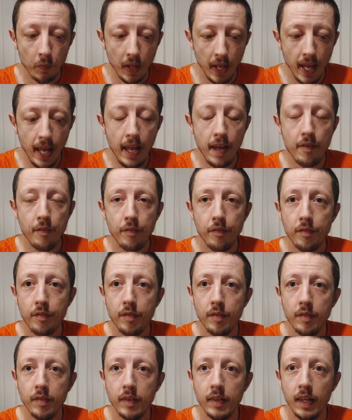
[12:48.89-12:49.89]
if
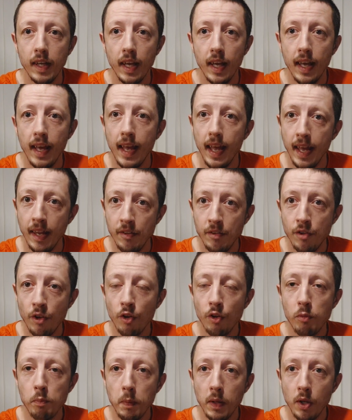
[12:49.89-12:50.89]
it
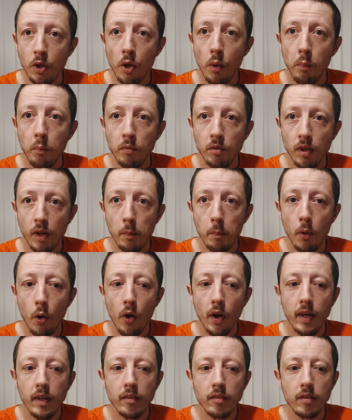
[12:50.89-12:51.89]
does become to the
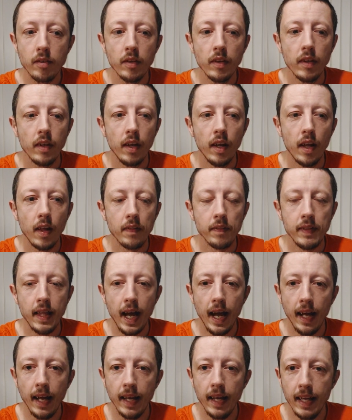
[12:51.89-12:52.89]
point
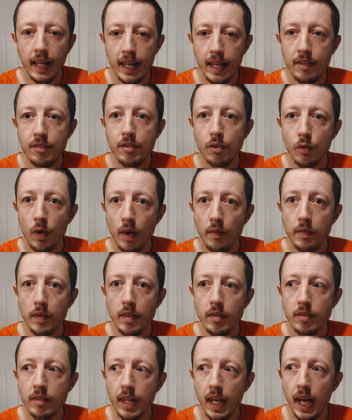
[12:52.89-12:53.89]
that it is a
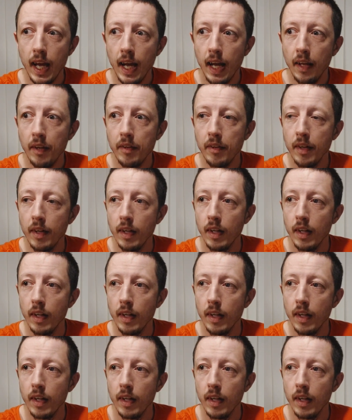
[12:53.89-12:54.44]
graphics card,